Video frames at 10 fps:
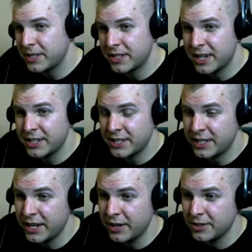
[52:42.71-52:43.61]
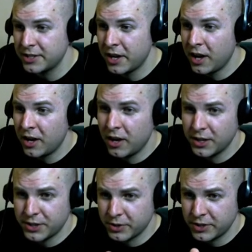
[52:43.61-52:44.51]
This guy discounts
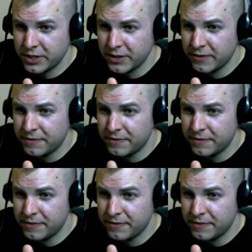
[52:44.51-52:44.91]
all sorts of